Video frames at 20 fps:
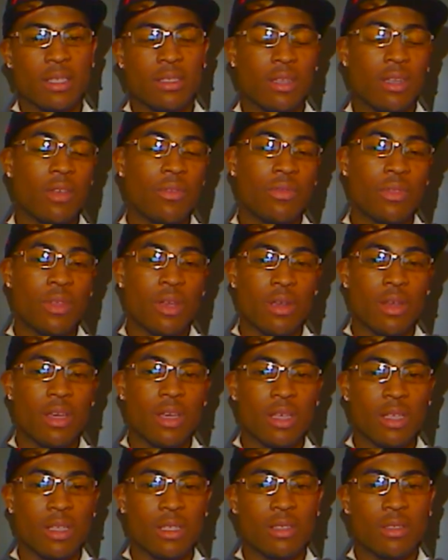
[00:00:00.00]
And if there
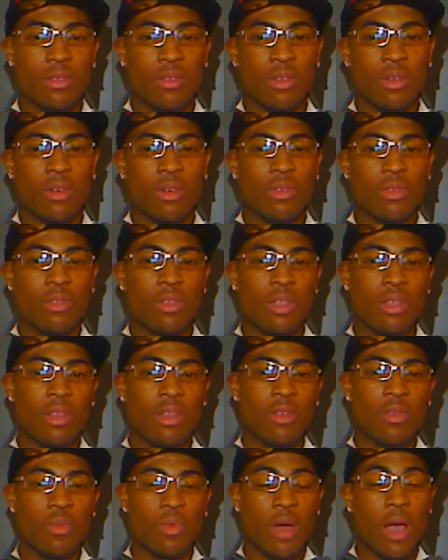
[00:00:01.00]
is, you know, then